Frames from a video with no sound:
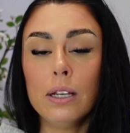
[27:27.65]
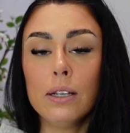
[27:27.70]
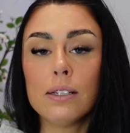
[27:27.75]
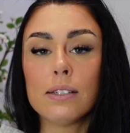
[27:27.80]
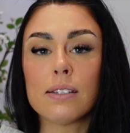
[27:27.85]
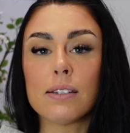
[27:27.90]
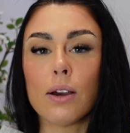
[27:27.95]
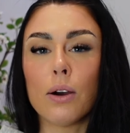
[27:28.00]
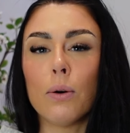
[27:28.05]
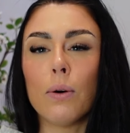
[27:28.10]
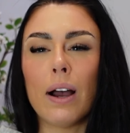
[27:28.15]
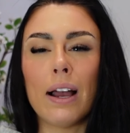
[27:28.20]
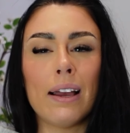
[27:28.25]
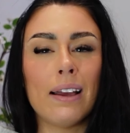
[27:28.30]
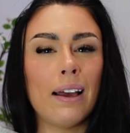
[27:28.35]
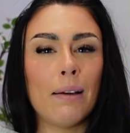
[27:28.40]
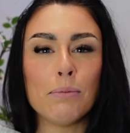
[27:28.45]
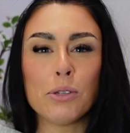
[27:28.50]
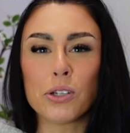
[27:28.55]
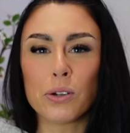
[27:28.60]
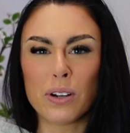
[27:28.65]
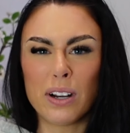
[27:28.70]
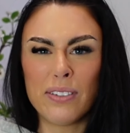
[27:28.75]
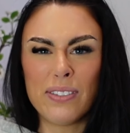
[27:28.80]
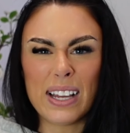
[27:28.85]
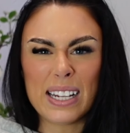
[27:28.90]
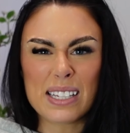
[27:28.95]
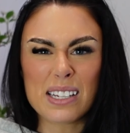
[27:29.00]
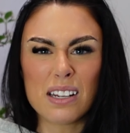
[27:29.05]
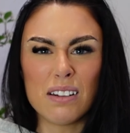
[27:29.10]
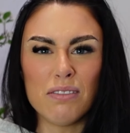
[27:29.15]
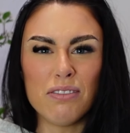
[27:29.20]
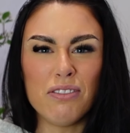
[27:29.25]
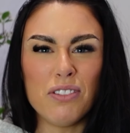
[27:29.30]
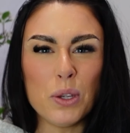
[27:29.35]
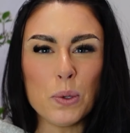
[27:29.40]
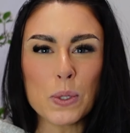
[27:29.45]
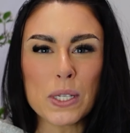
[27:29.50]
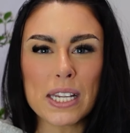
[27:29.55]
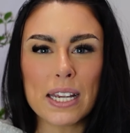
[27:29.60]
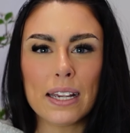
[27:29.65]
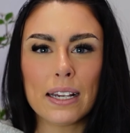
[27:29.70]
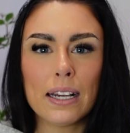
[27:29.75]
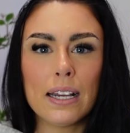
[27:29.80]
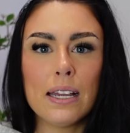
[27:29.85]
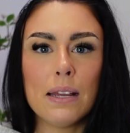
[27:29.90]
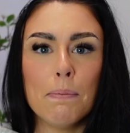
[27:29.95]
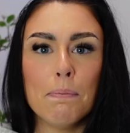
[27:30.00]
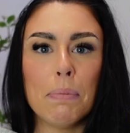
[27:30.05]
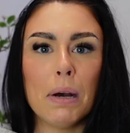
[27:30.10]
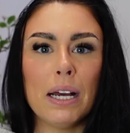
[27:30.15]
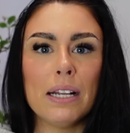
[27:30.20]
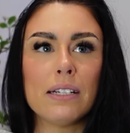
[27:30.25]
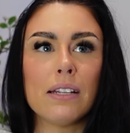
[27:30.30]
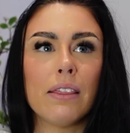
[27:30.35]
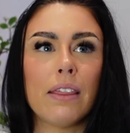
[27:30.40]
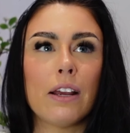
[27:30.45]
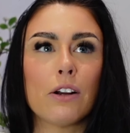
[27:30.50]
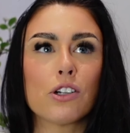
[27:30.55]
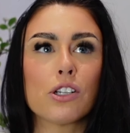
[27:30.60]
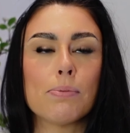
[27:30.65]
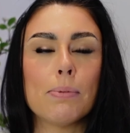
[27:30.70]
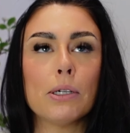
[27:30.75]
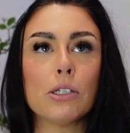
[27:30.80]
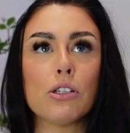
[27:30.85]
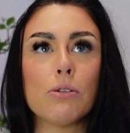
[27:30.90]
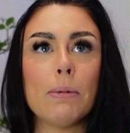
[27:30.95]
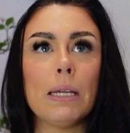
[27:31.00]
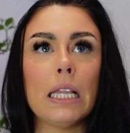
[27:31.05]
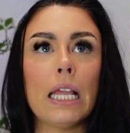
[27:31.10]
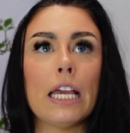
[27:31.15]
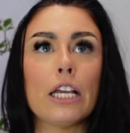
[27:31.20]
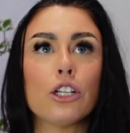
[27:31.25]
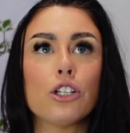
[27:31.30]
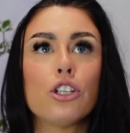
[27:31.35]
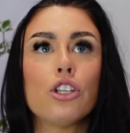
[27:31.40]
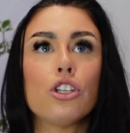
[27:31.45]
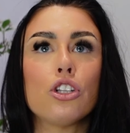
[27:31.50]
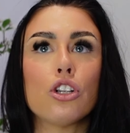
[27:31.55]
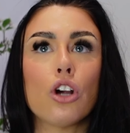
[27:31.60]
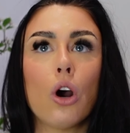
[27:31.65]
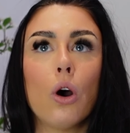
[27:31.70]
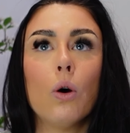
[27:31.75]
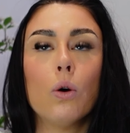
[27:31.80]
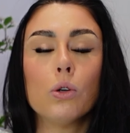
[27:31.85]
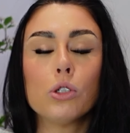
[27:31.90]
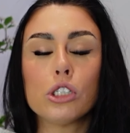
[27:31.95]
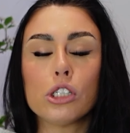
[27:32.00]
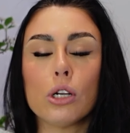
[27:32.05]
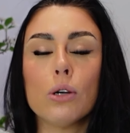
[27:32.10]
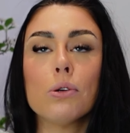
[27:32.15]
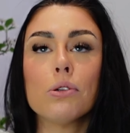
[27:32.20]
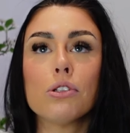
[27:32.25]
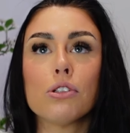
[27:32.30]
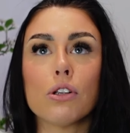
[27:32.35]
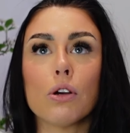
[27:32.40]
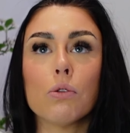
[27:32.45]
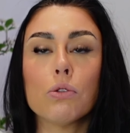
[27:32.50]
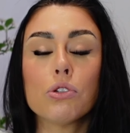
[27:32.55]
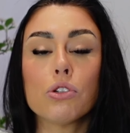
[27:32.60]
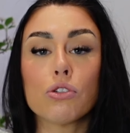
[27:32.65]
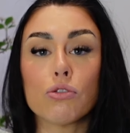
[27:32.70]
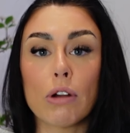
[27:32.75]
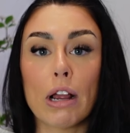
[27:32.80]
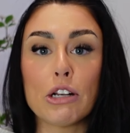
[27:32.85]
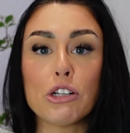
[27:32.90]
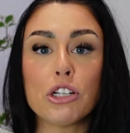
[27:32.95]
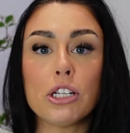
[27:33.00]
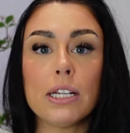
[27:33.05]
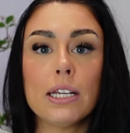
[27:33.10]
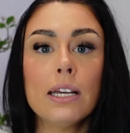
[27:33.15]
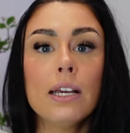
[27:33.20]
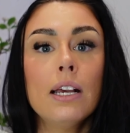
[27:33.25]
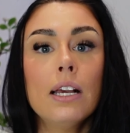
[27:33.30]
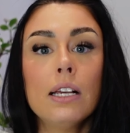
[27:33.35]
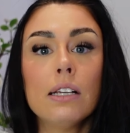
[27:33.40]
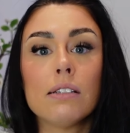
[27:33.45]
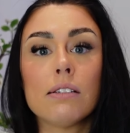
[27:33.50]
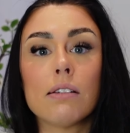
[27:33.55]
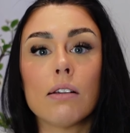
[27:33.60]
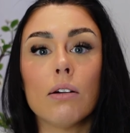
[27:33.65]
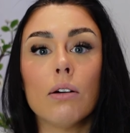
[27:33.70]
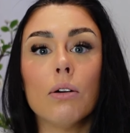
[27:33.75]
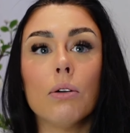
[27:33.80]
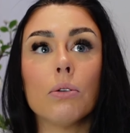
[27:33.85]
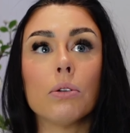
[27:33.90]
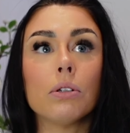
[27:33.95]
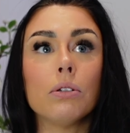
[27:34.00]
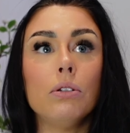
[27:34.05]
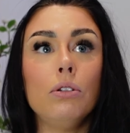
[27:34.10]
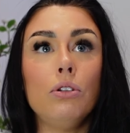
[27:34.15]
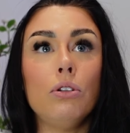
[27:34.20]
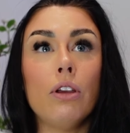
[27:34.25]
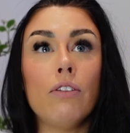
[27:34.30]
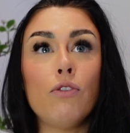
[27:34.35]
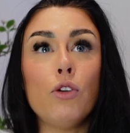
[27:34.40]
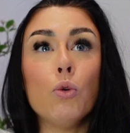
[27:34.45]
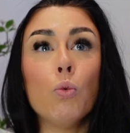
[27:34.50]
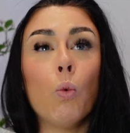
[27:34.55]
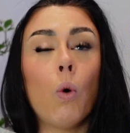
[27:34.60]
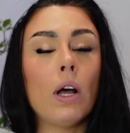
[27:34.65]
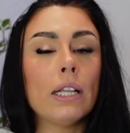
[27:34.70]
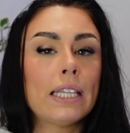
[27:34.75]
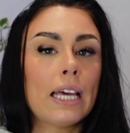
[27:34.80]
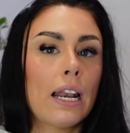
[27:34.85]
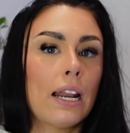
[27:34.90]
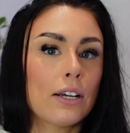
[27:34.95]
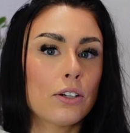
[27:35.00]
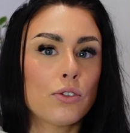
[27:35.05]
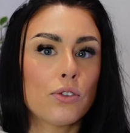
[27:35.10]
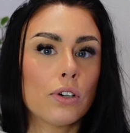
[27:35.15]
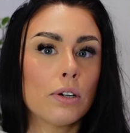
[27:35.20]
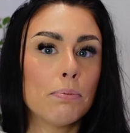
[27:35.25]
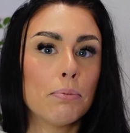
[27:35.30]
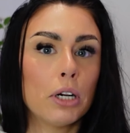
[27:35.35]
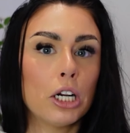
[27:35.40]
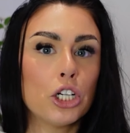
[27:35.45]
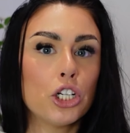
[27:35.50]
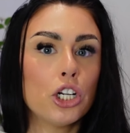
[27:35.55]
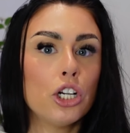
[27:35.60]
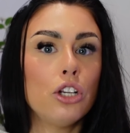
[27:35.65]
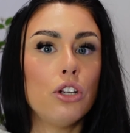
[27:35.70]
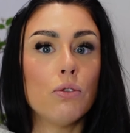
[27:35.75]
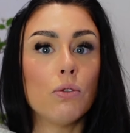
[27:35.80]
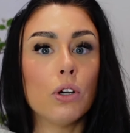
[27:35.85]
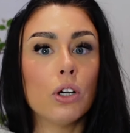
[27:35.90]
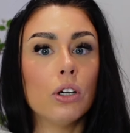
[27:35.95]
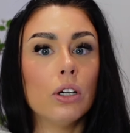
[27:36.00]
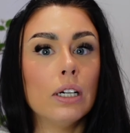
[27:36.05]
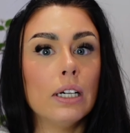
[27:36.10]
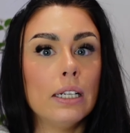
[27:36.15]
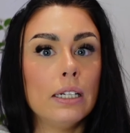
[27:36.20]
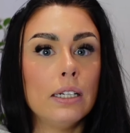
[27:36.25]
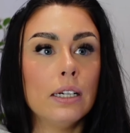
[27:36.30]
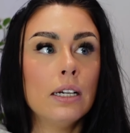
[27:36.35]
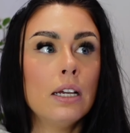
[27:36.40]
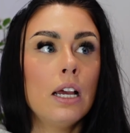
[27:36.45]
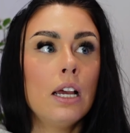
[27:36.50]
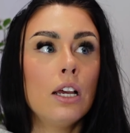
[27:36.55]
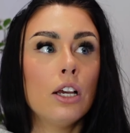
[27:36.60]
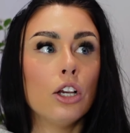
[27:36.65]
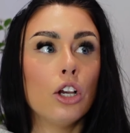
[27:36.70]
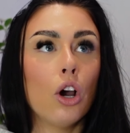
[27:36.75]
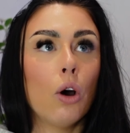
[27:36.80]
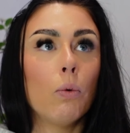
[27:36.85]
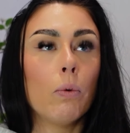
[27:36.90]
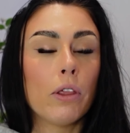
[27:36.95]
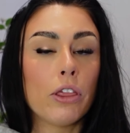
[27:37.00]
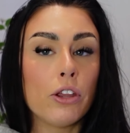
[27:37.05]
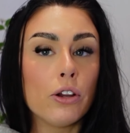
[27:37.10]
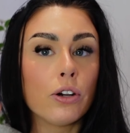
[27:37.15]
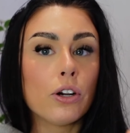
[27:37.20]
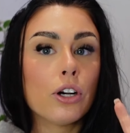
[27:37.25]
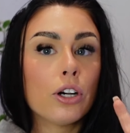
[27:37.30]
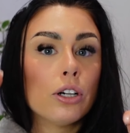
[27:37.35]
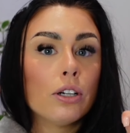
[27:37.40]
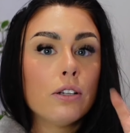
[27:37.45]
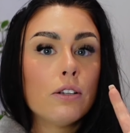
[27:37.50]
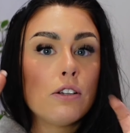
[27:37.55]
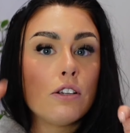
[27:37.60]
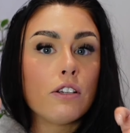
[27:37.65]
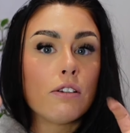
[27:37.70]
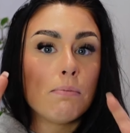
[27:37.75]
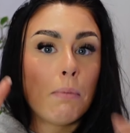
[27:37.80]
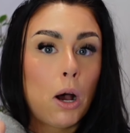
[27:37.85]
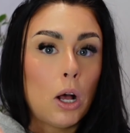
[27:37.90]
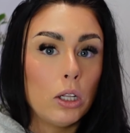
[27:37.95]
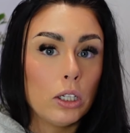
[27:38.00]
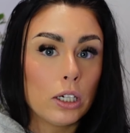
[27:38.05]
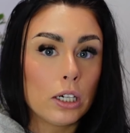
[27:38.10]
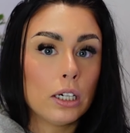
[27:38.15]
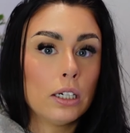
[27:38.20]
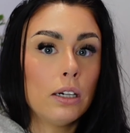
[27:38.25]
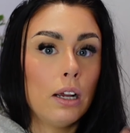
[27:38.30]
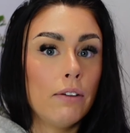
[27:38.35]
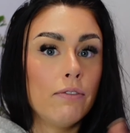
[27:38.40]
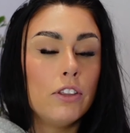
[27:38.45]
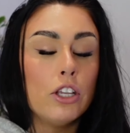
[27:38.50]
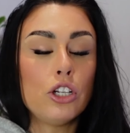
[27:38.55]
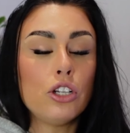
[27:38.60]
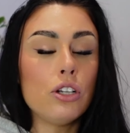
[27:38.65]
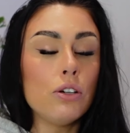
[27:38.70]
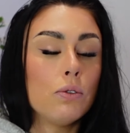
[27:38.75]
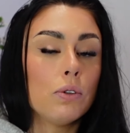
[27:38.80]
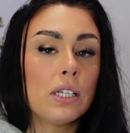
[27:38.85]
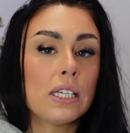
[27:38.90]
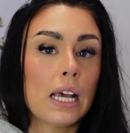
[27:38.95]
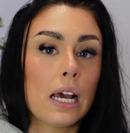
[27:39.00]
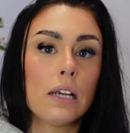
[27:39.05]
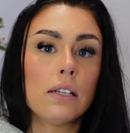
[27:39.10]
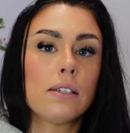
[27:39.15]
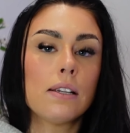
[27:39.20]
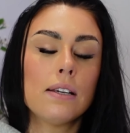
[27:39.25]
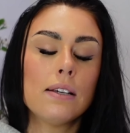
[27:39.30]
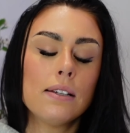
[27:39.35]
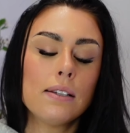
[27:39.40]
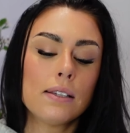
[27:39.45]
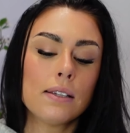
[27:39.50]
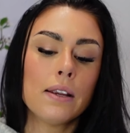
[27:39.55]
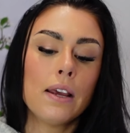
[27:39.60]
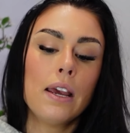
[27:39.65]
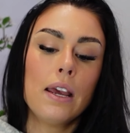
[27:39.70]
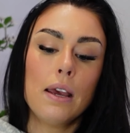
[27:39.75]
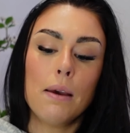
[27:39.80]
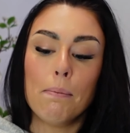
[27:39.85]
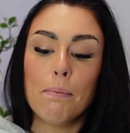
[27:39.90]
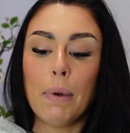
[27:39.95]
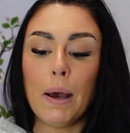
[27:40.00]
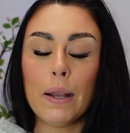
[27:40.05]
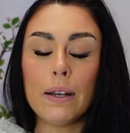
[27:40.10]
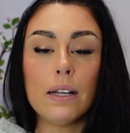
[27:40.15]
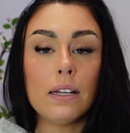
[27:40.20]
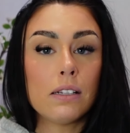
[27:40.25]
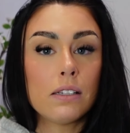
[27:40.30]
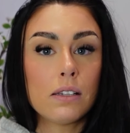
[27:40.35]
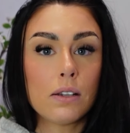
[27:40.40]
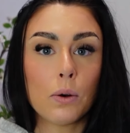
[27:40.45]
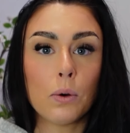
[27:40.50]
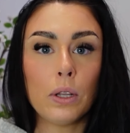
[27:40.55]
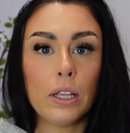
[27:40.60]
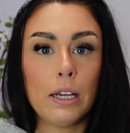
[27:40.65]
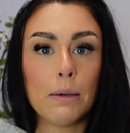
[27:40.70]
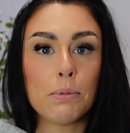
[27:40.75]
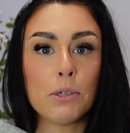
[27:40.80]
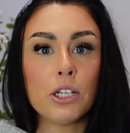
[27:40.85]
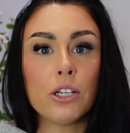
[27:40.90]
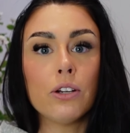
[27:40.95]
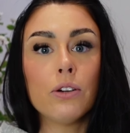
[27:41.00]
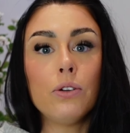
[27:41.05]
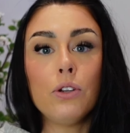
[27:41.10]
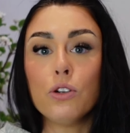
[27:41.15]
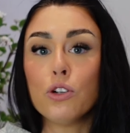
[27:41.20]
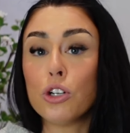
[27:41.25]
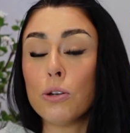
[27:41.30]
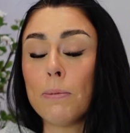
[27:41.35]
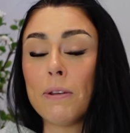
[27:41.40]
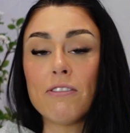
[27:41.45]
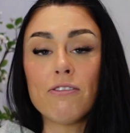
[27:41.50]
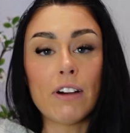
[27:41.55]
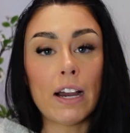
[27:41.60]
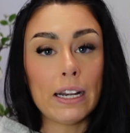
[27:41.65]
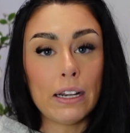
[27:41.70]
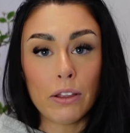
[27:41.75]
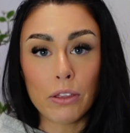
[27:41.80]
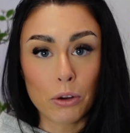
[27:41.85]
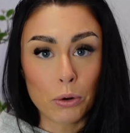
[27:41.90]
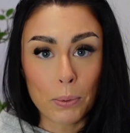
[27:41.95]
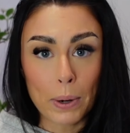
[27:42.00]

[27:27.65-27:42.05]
So I'm sorry if that's confusing, but they're supposed to be like so stretchy. So if you want that extra compression, you could go with your smaller of the two sizes, but it's totally up to you. You should be fine either